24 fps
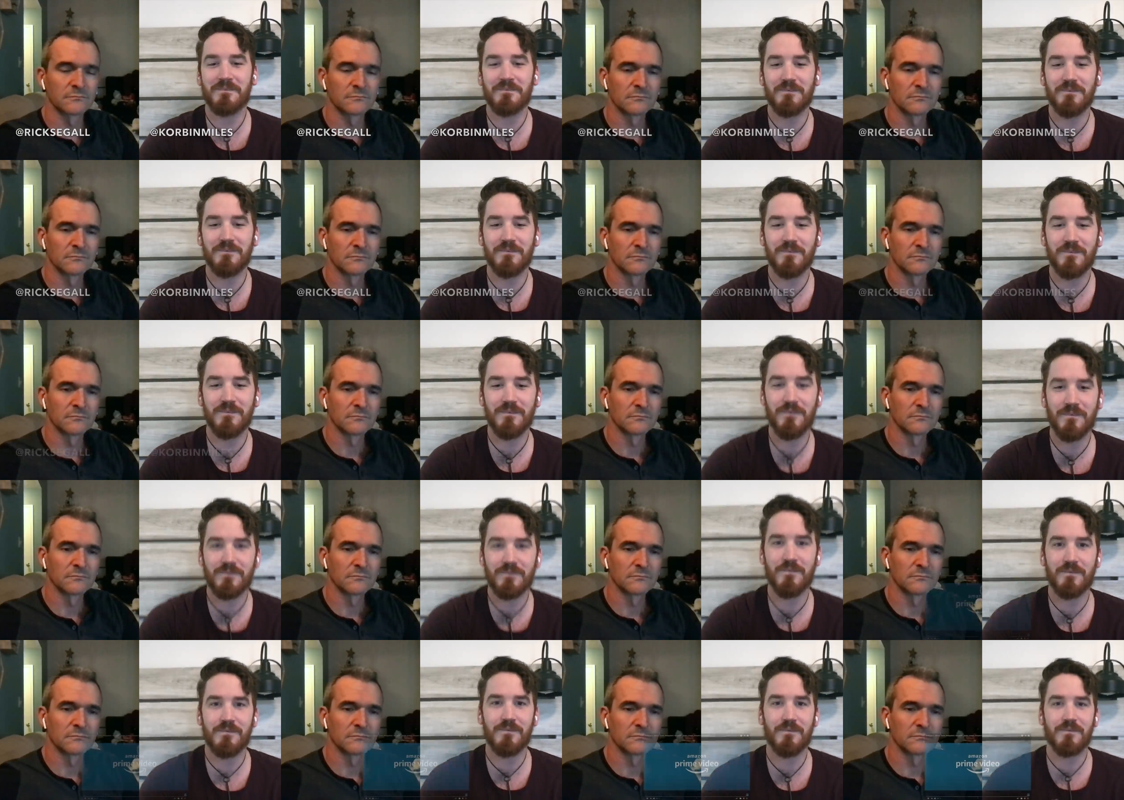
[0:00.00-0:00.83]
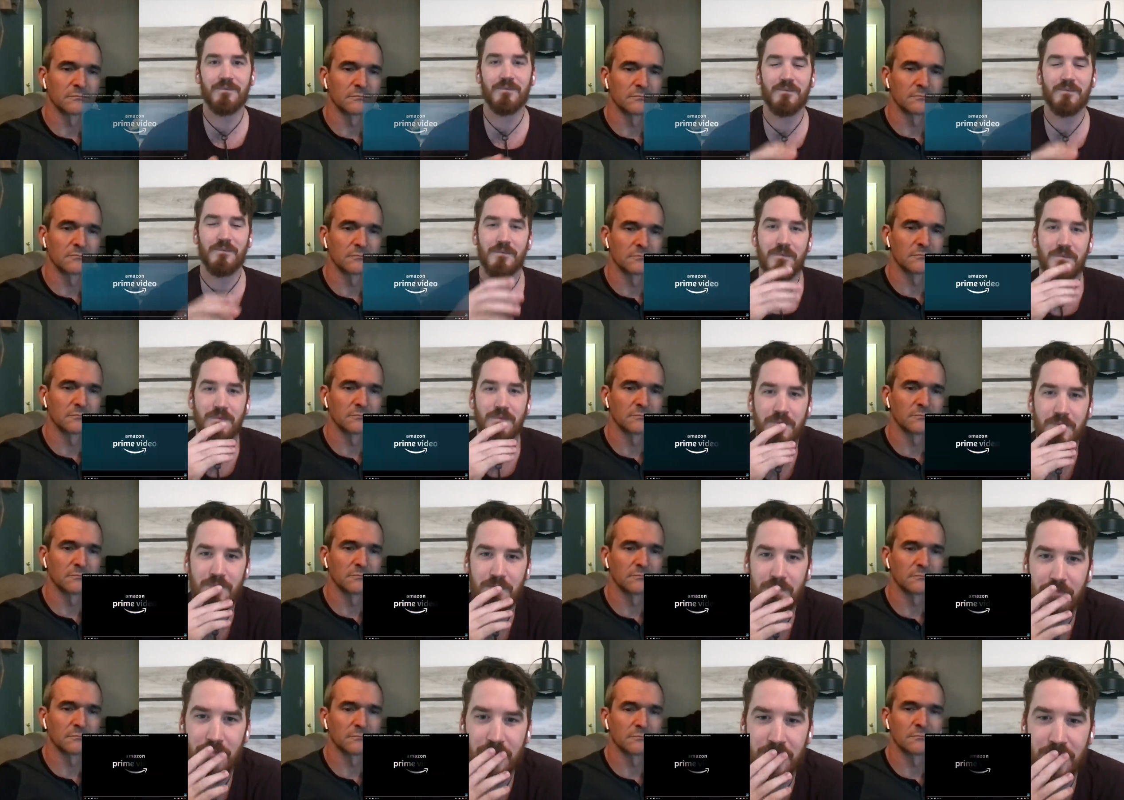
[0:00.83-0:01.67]

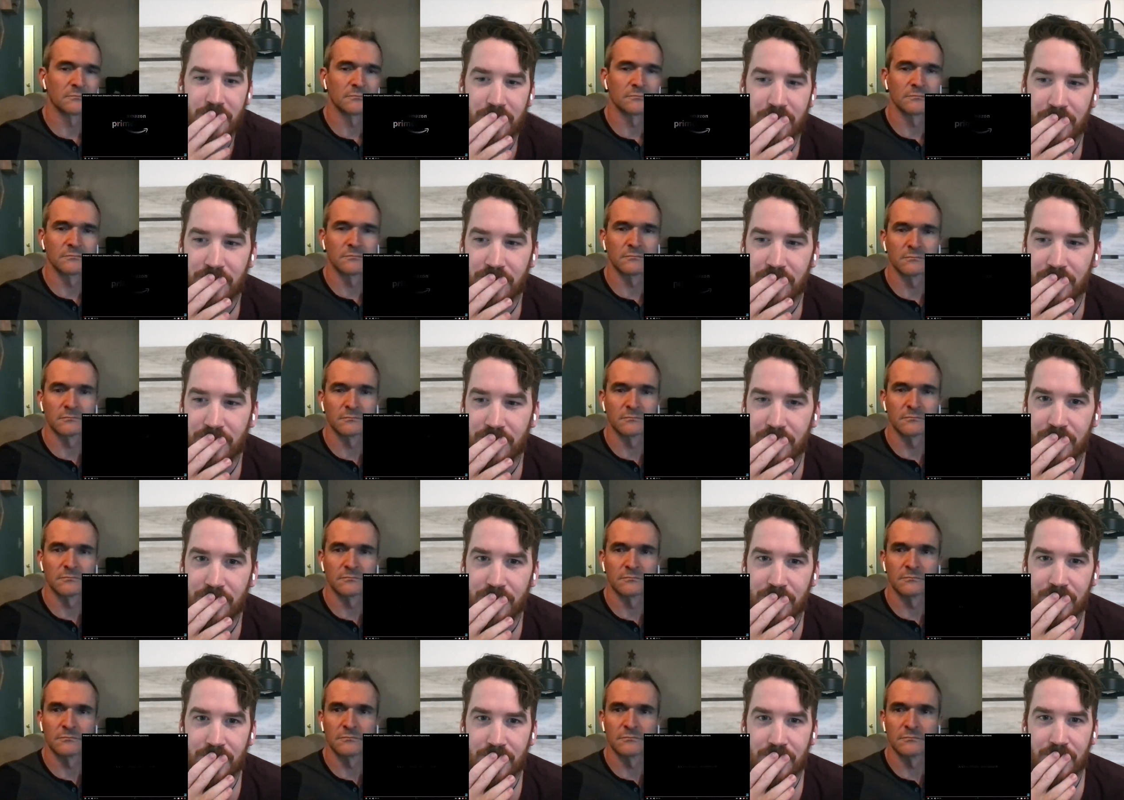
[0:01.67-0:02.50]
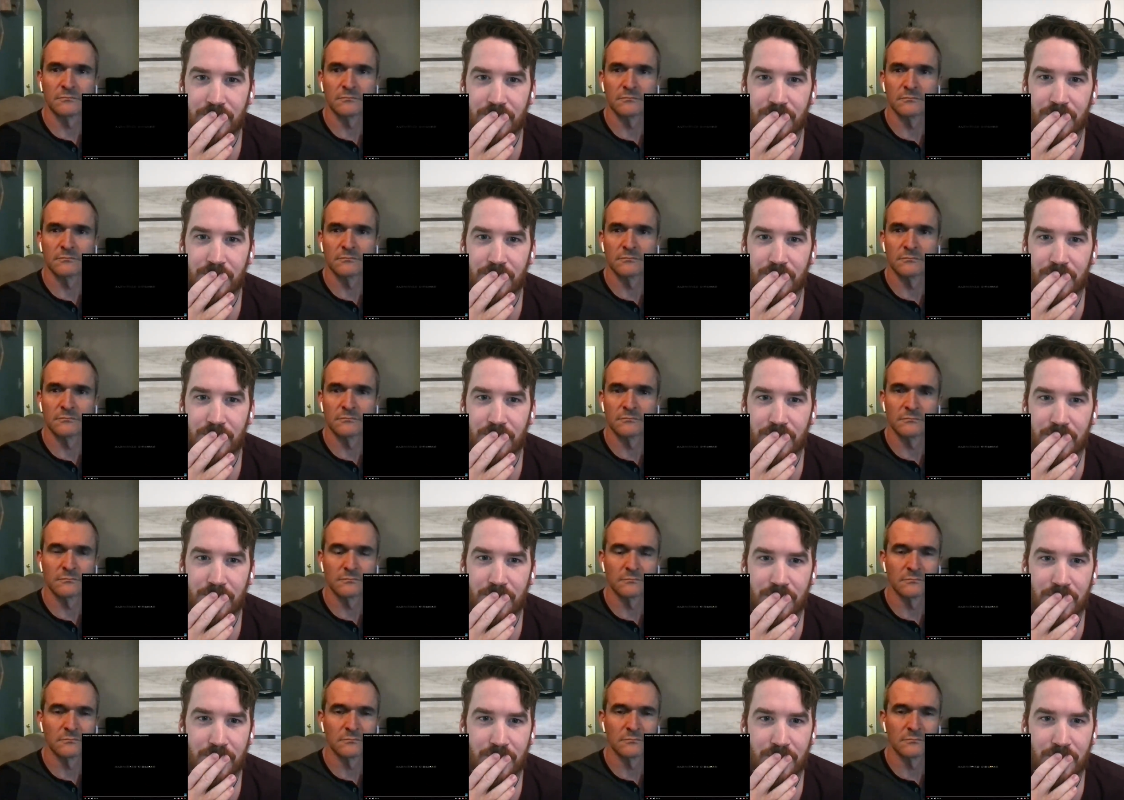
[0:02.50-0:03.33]

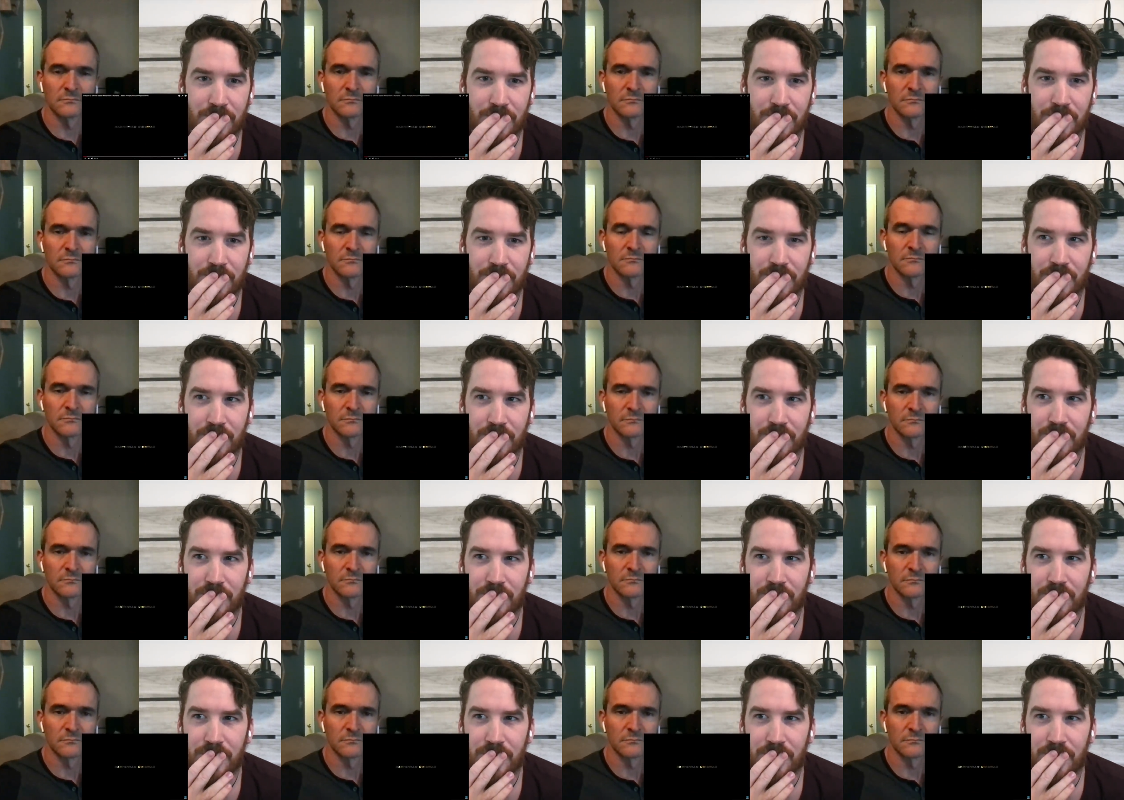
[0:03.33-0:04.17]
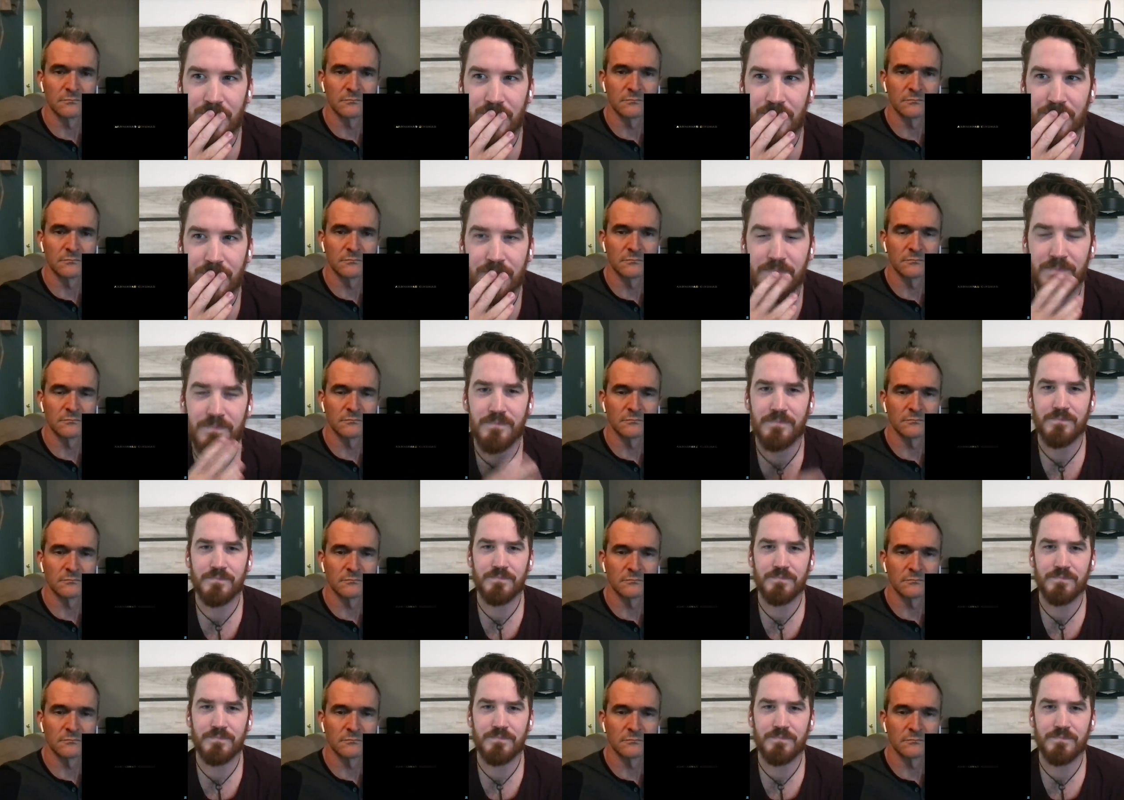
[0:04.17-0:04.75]
(no one is talking)